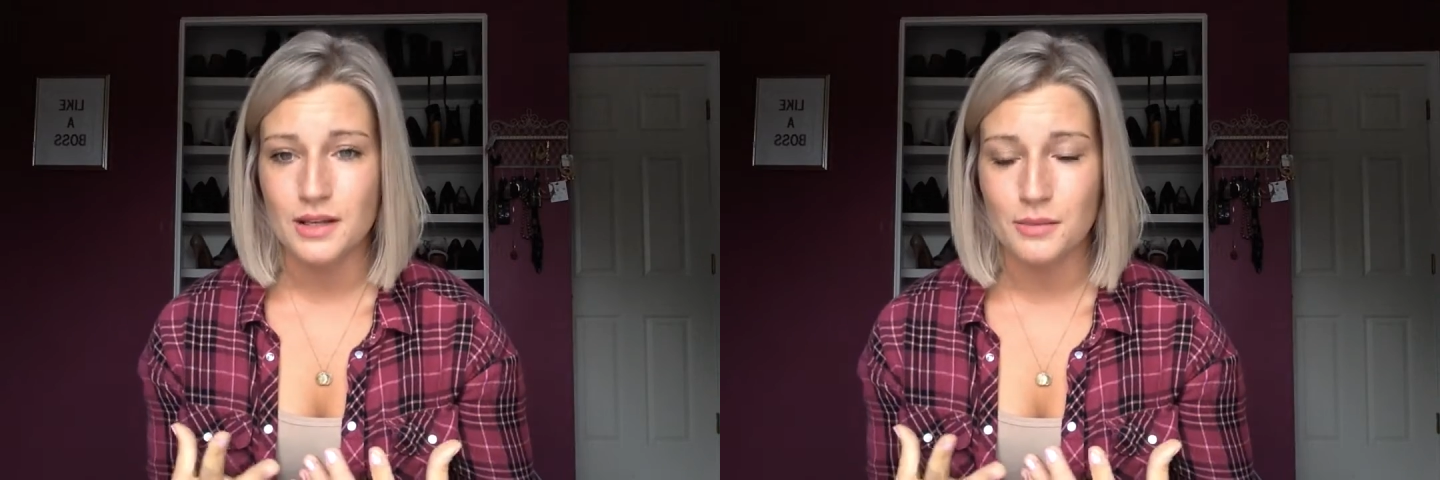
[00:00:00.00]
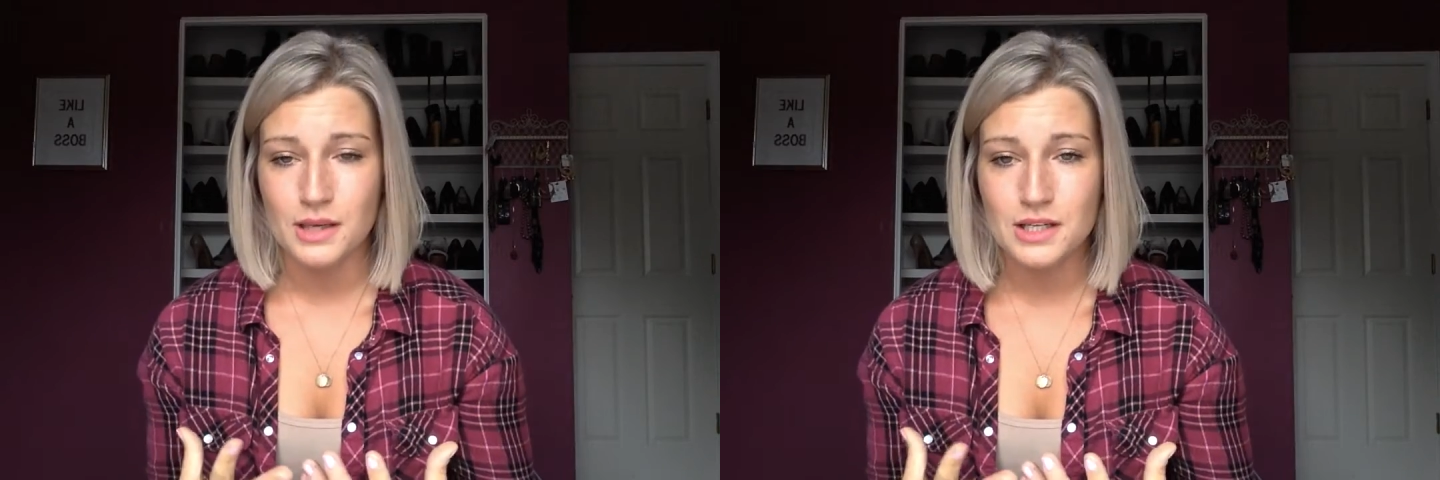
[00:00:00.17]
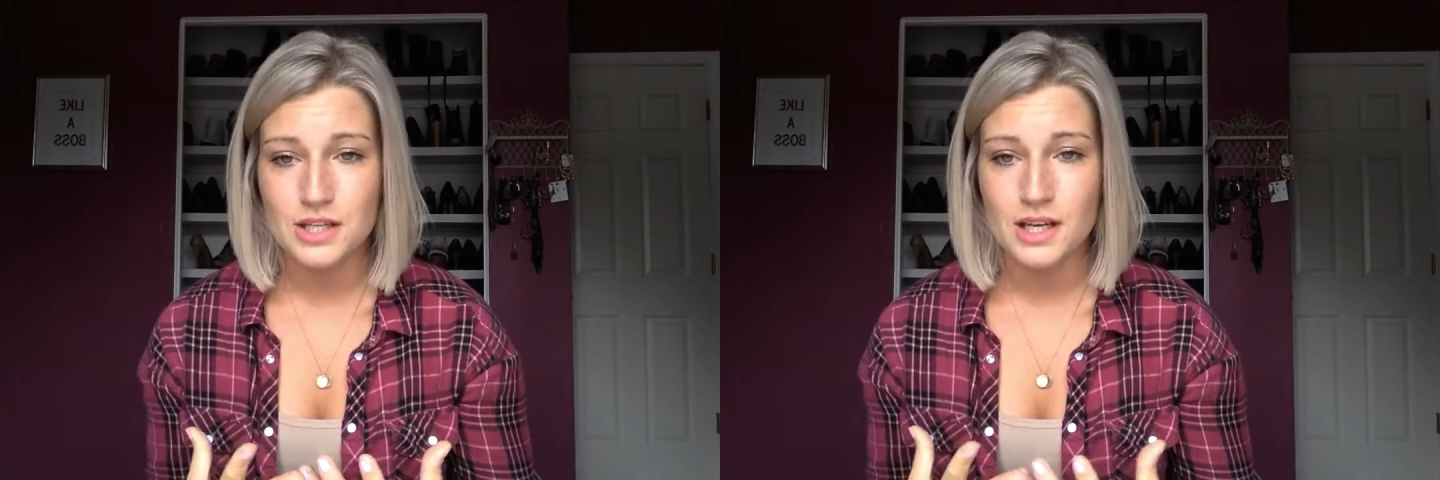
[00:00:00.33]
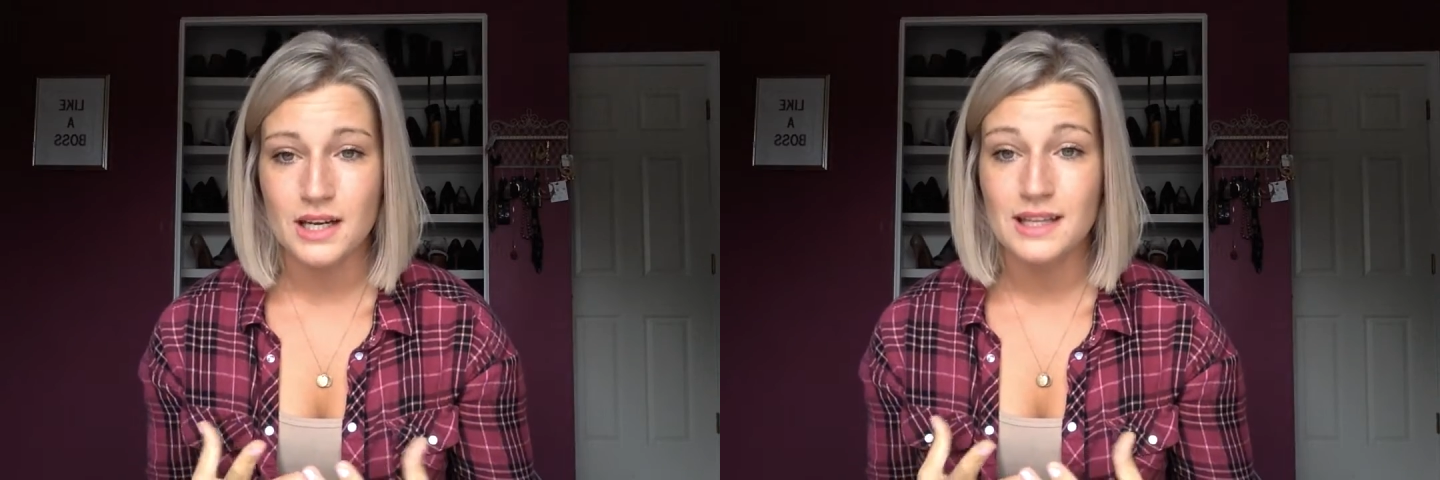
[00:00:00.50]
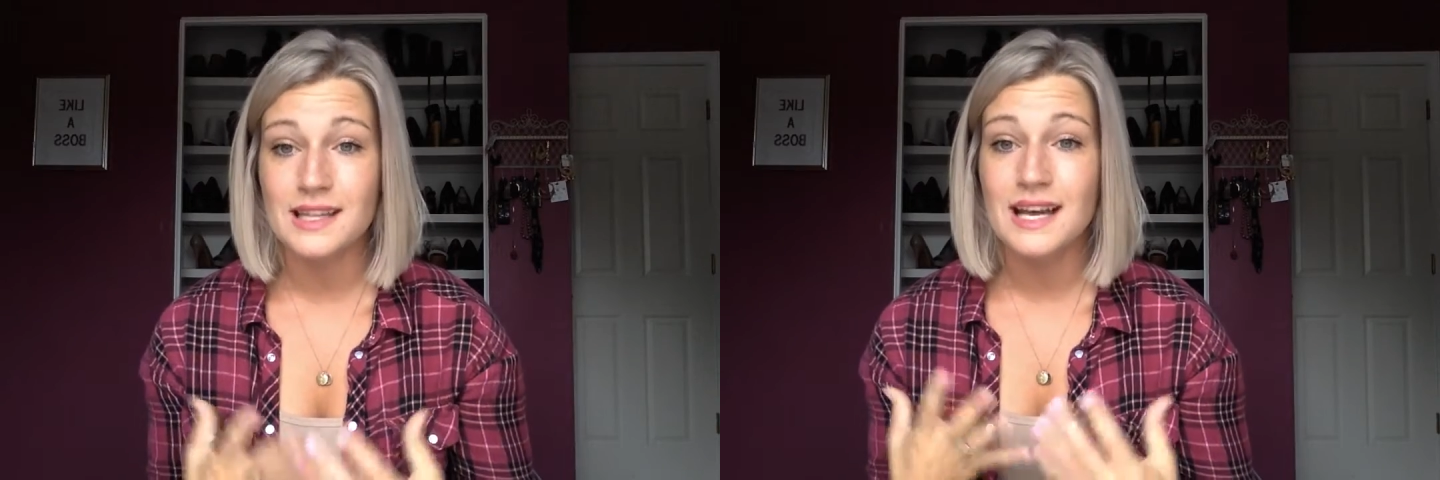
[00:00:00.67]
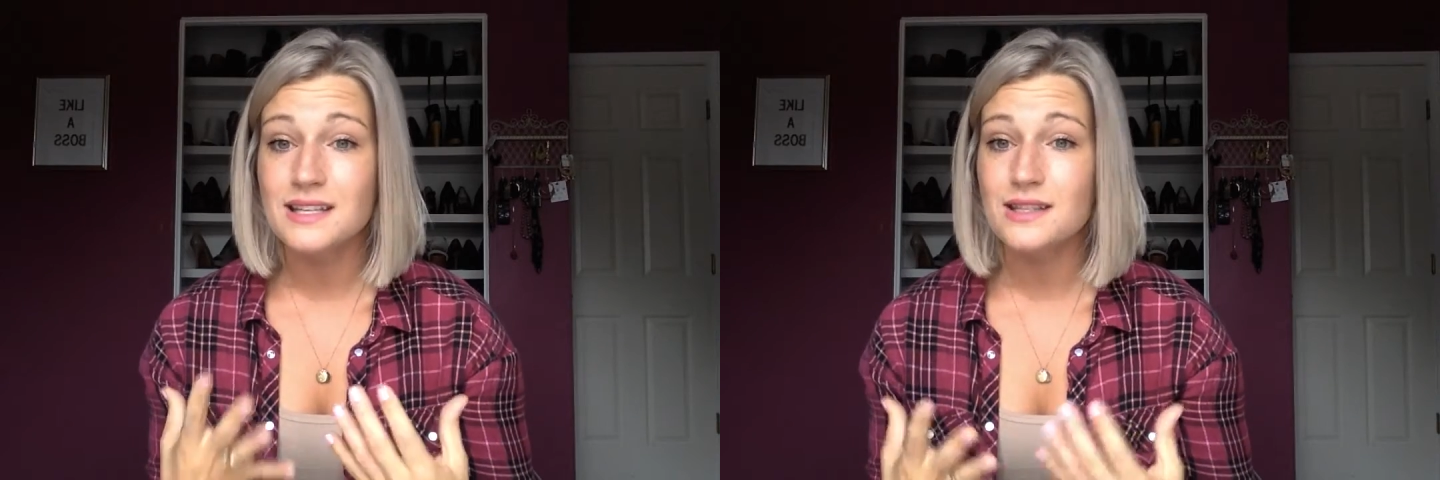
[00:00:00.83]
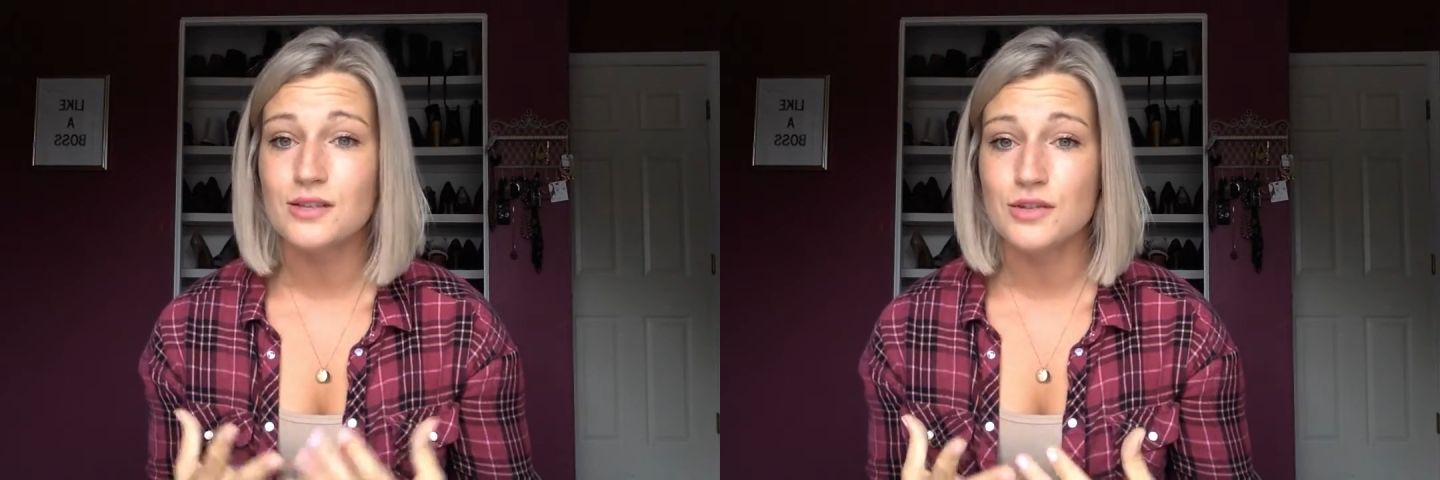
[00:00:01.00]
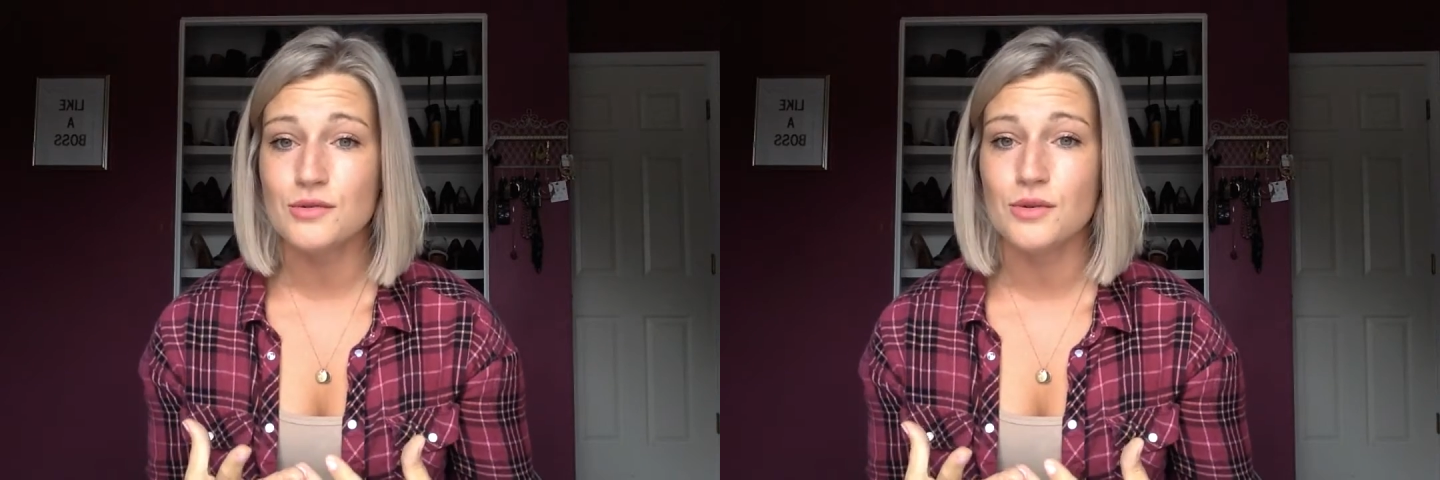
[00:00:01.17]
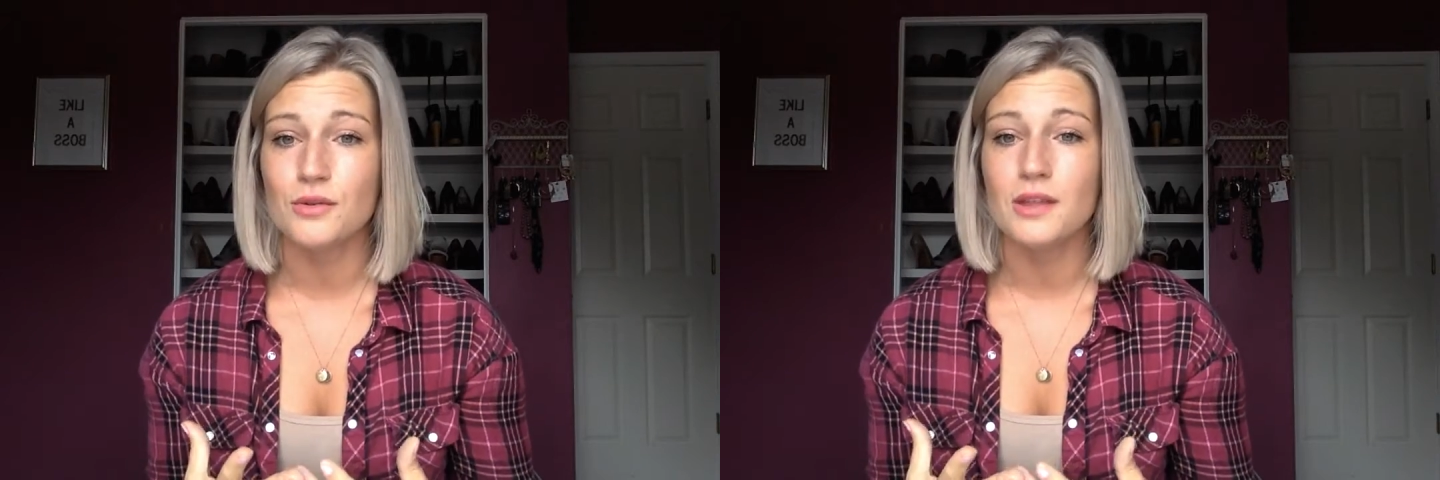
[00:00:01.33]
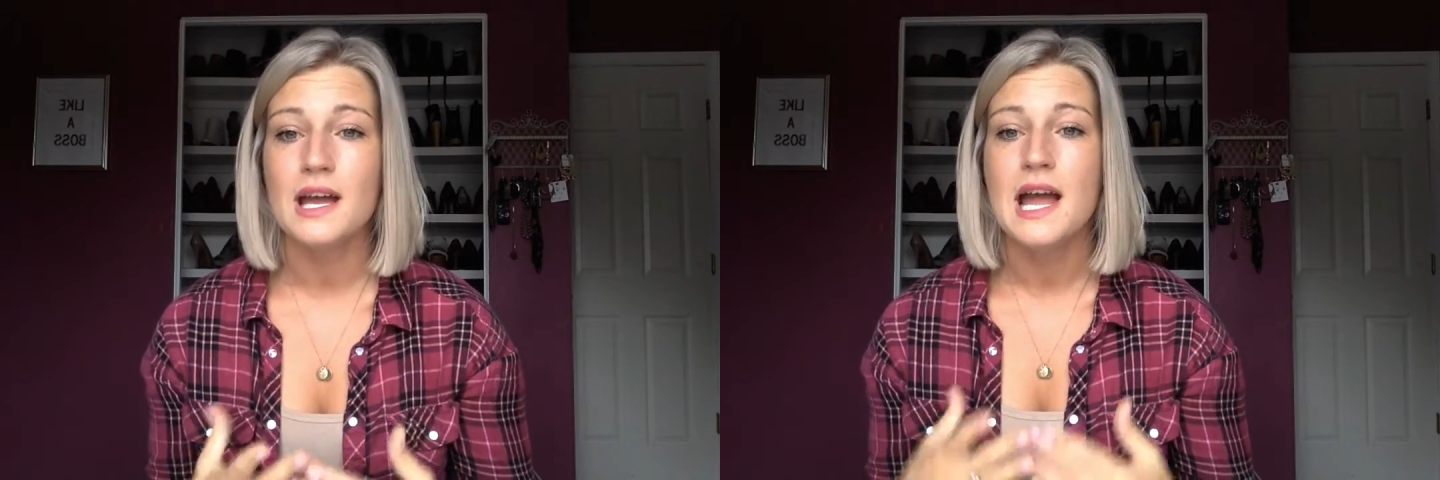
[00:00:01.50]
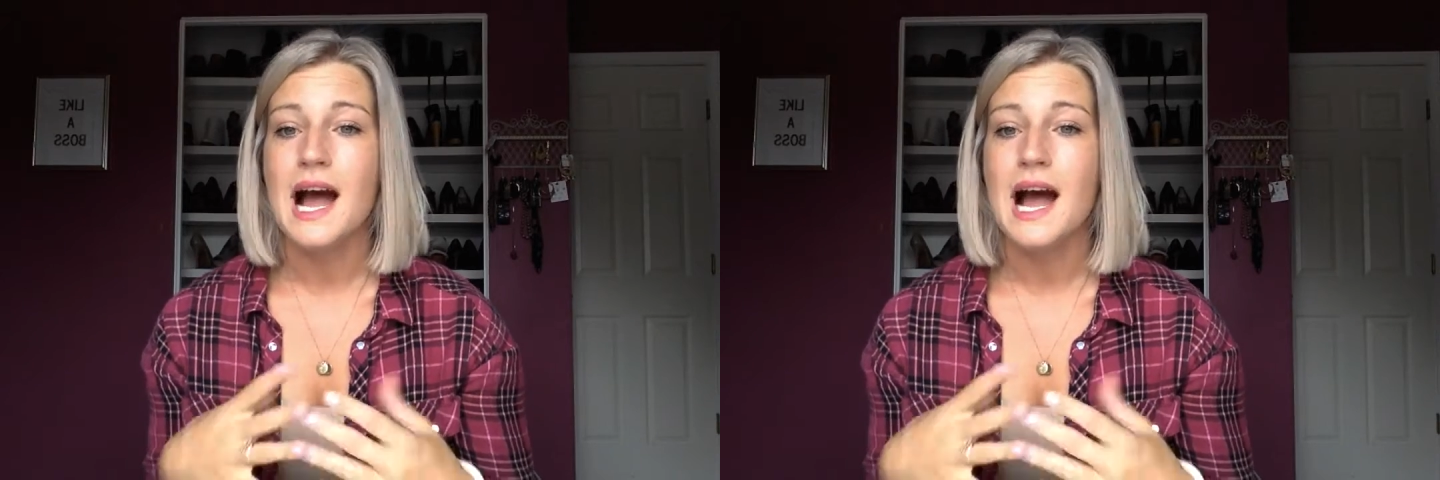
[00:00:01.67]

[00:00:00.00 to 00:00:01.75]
commission, and that's the truth.